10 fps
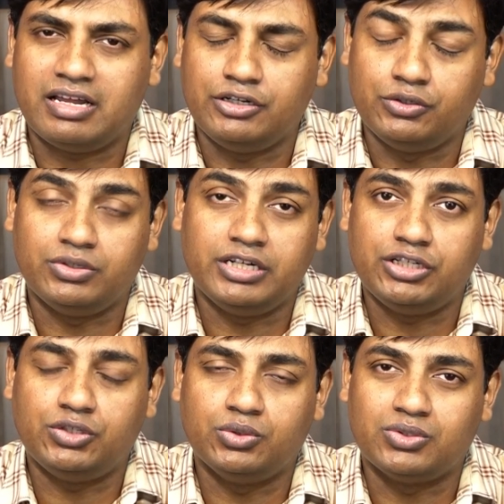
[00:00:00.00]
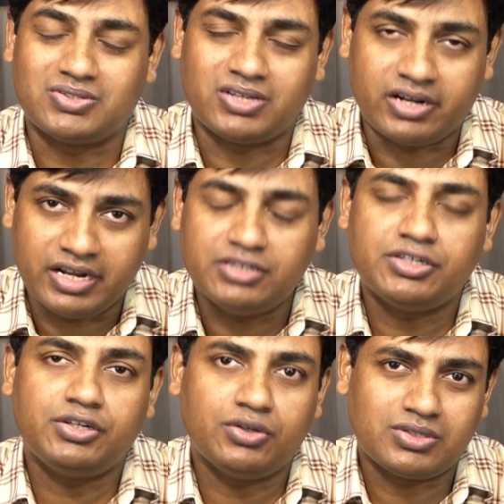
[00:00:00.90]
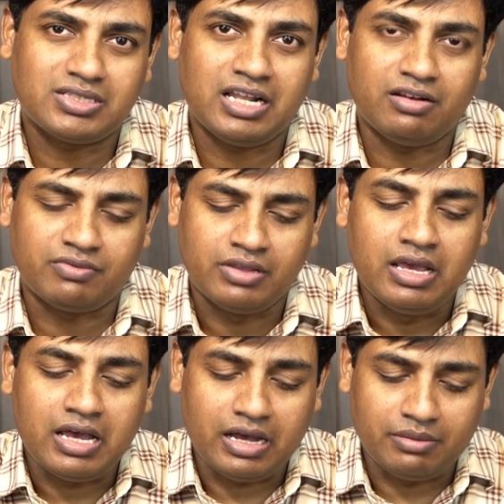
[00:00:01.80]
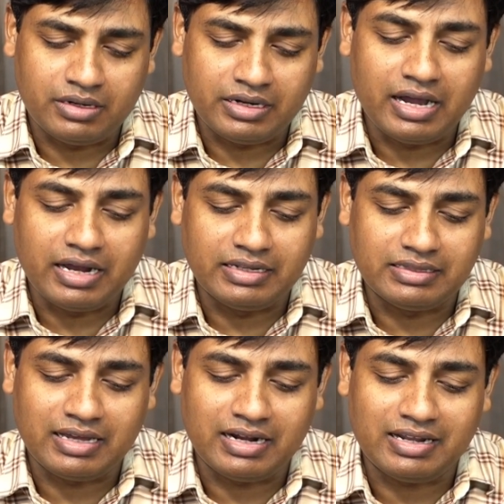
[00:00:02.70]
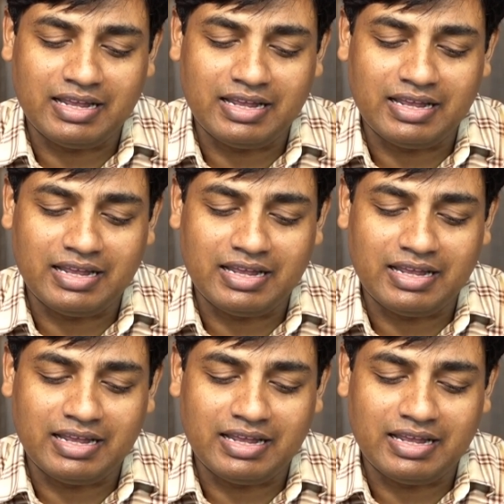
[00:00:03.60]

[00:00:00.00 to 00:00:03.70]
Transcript: and you need to surrender yourself regarding that.